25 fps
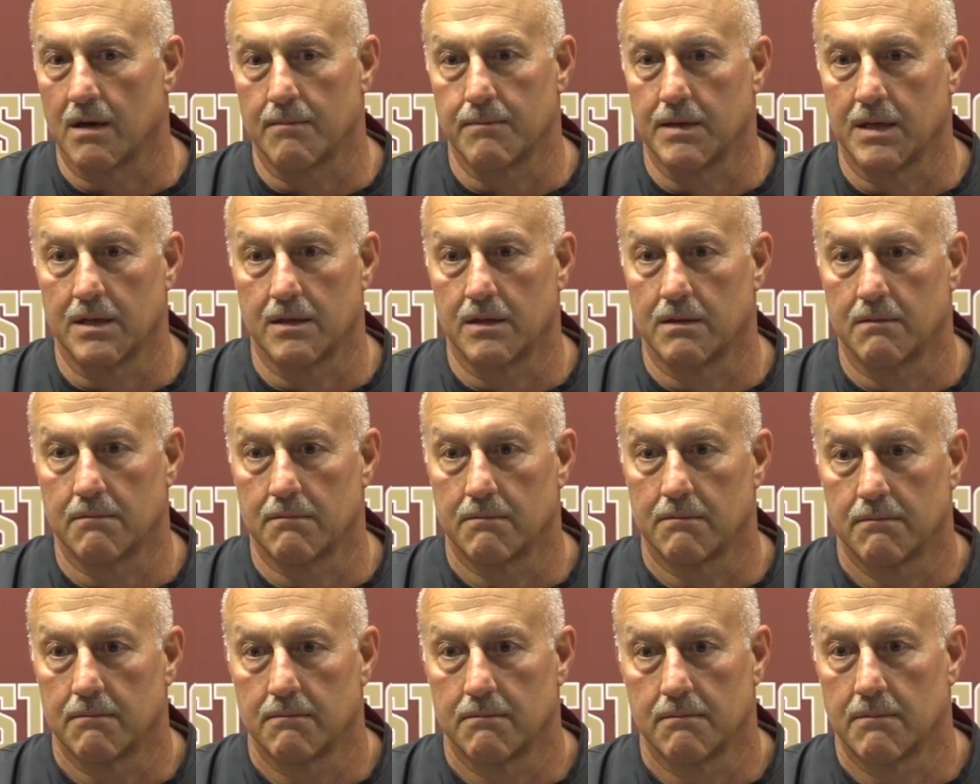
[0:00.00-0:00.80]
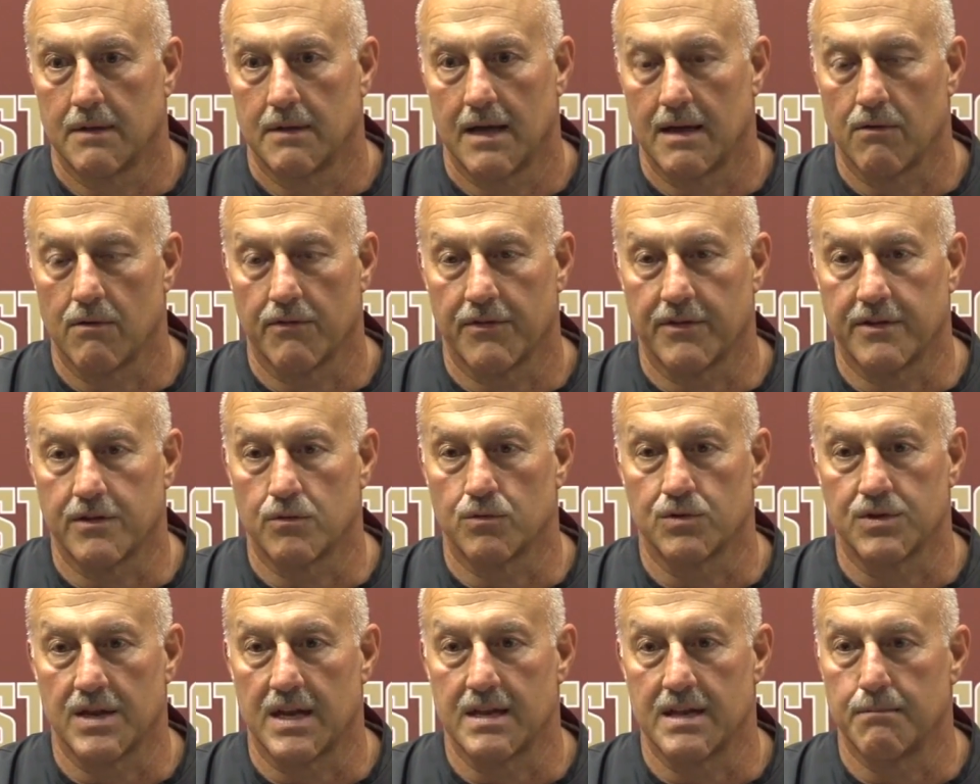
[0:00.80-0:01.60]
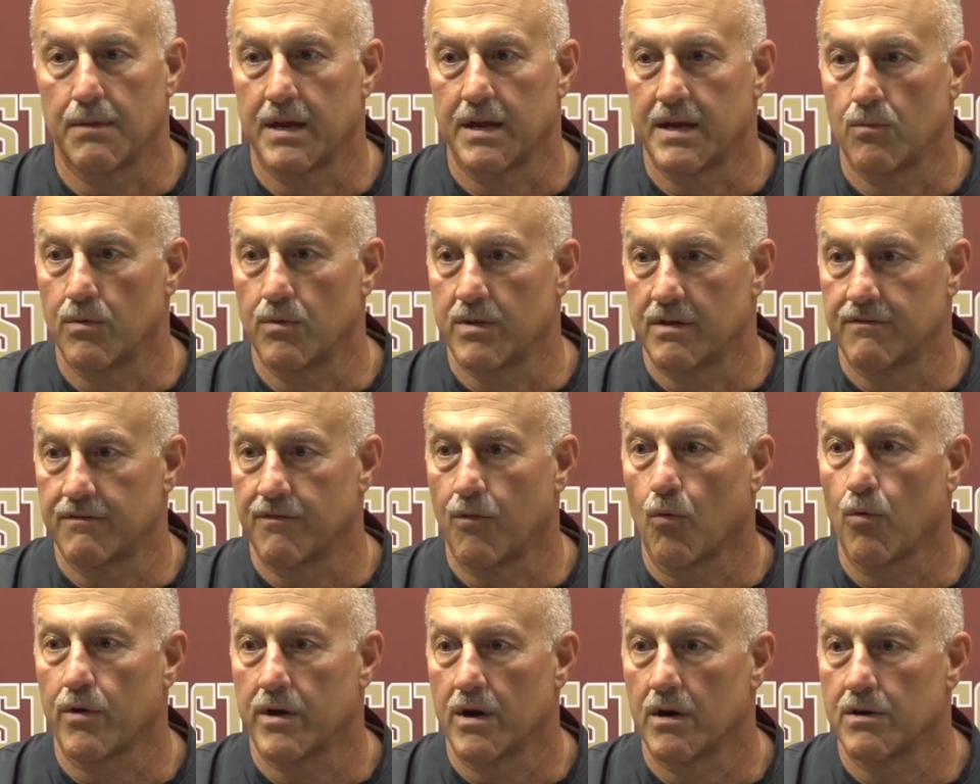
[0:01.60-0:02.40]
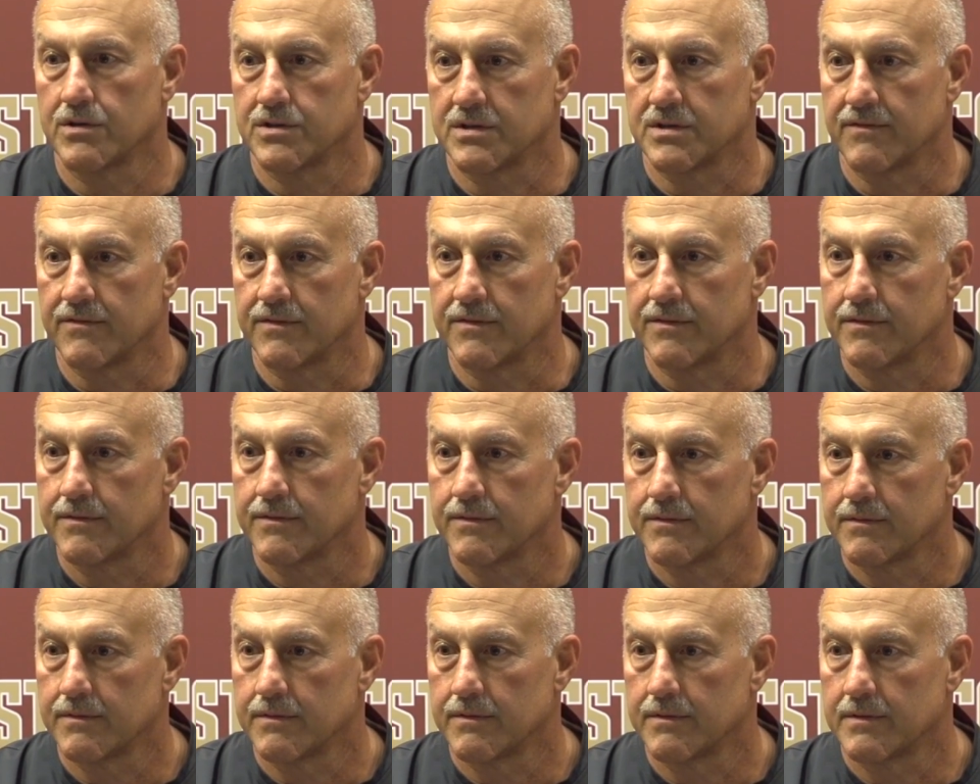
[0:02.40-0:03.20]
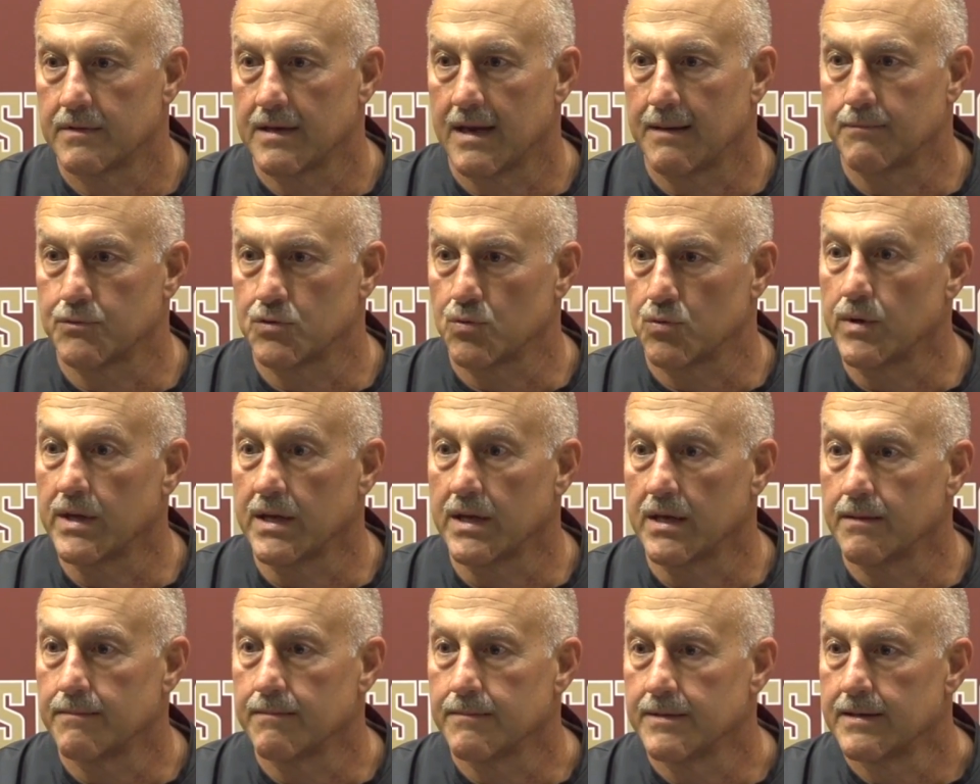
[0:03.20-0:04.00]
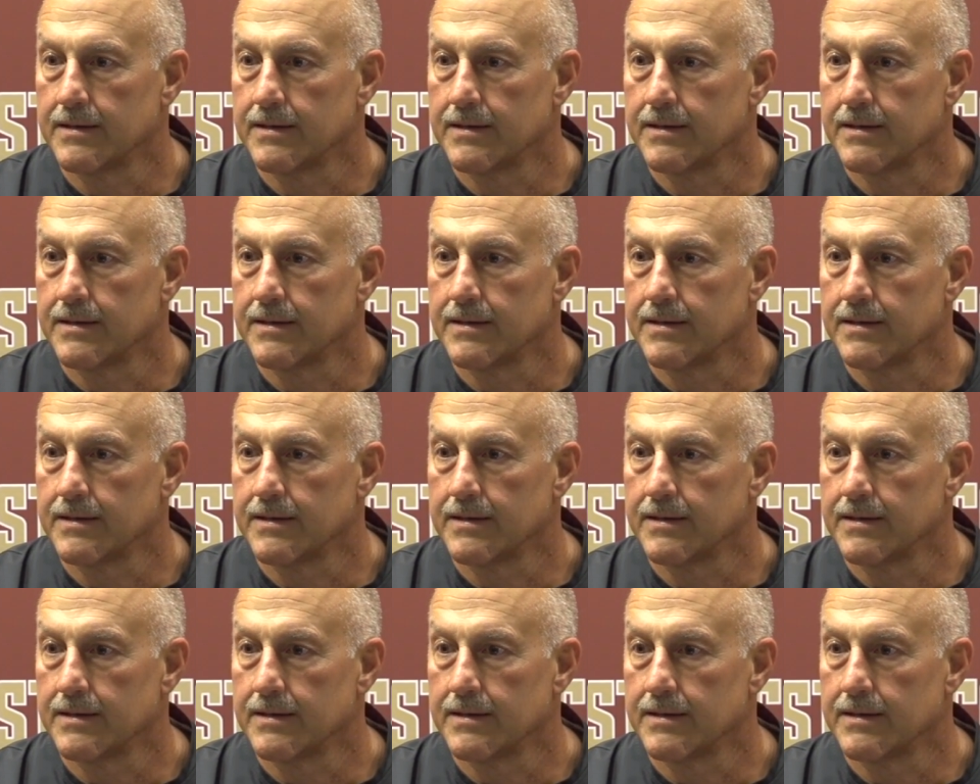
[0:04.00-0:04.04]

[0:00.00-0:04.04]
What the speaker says: I mean, I don't think there was anybody within 4 yards of Tom Sweeney.